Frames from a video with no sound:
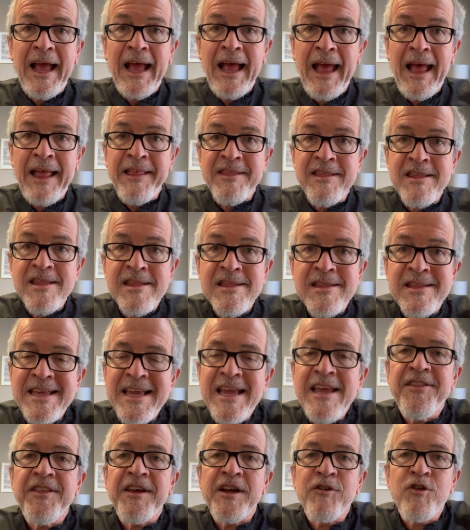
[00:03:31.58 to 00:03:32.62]
and
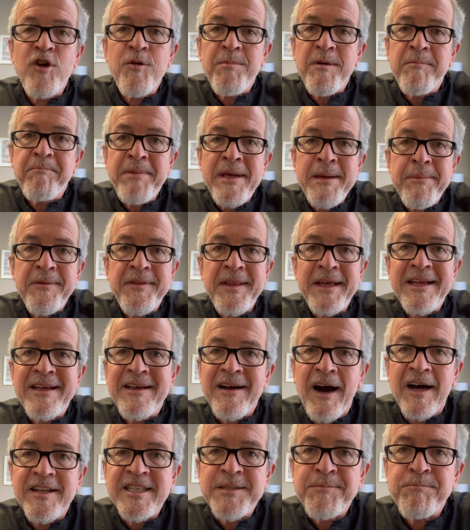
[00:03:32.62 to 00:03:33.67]
see the group of people that
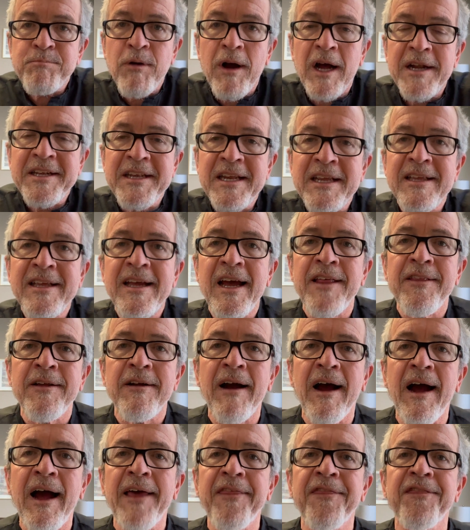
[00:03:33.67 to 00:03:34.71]
God has brought together,
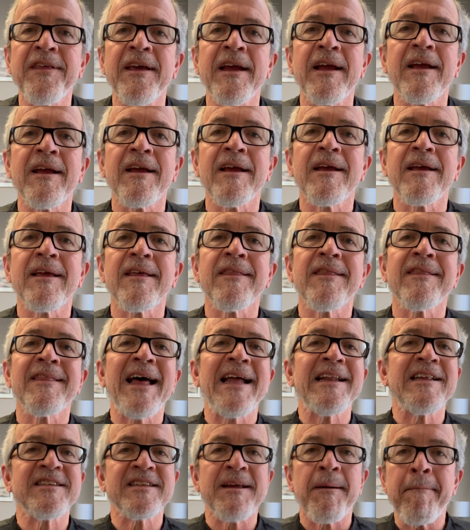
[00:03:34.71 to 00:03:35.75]
I think
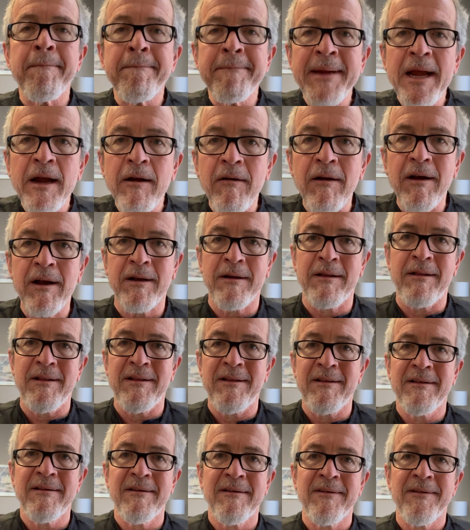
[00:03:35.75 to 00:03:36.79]
that is a
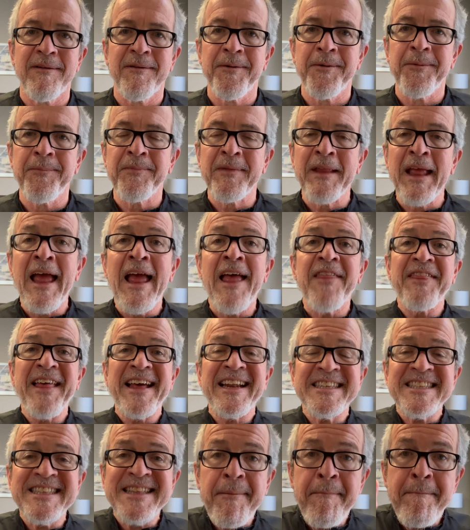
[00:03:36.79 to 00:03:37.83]
miracle. That
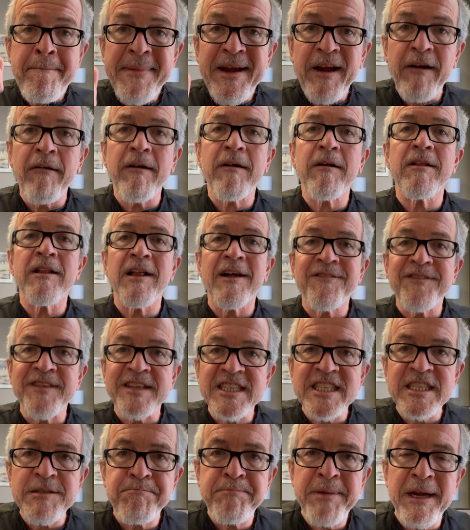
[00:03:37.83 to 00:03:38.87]
is the miracle of the
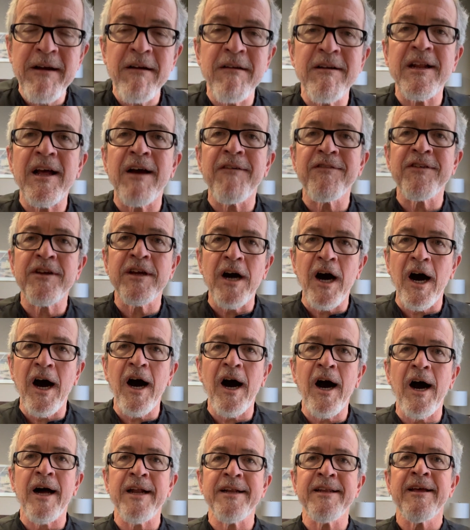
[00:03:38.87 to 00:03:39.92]
Spirit of
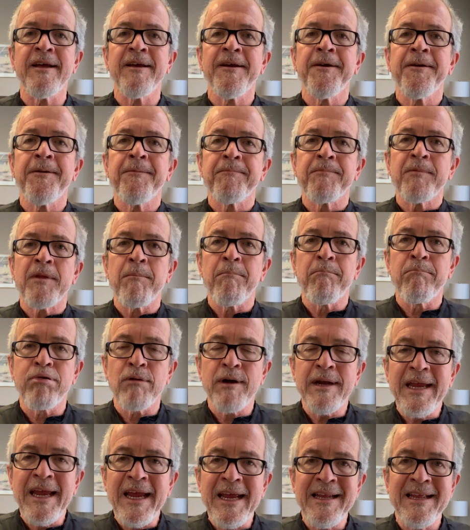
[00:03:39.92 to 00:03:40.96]
God
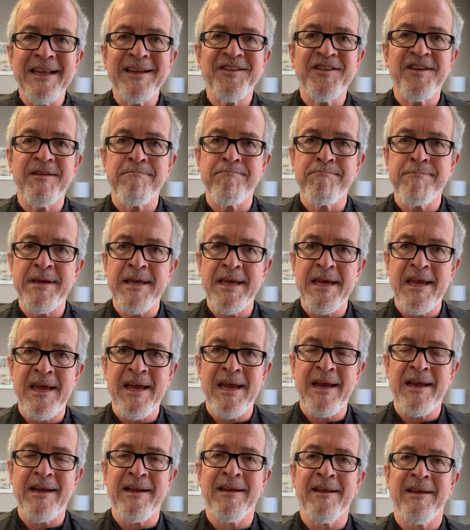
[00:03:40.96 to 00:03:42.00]
bringing into
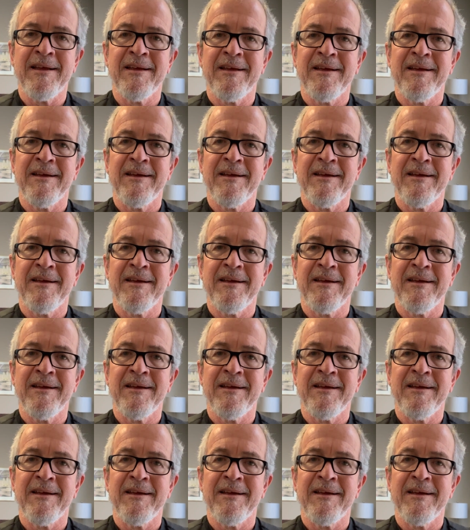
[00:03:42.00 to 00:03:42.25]
being